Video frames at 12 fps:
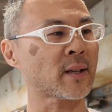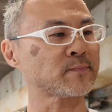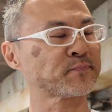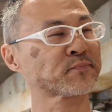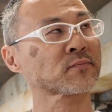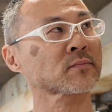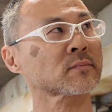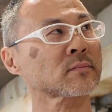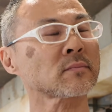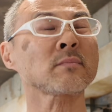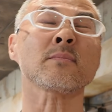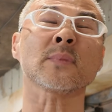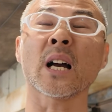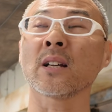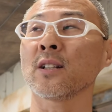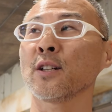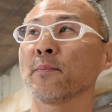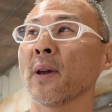that. I
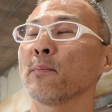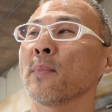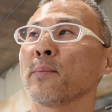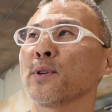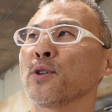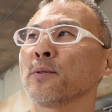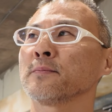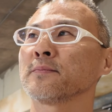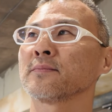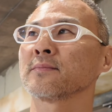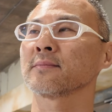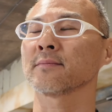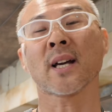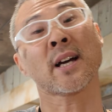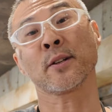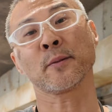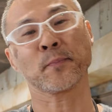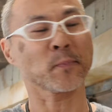don't know, maybe do.
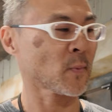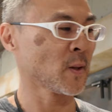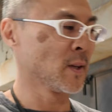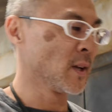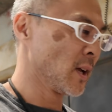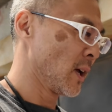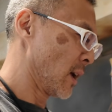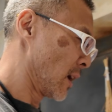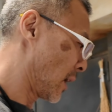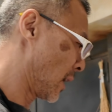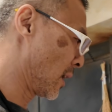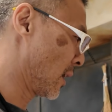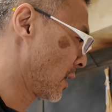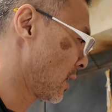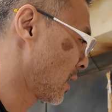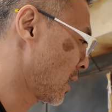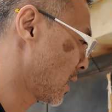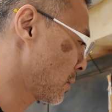I don't
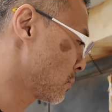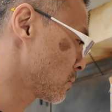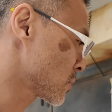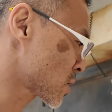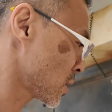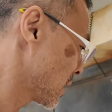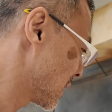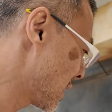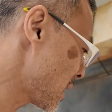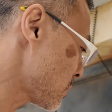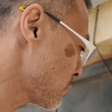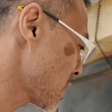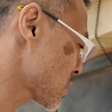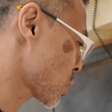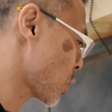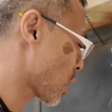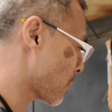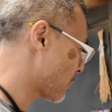know. So let me talk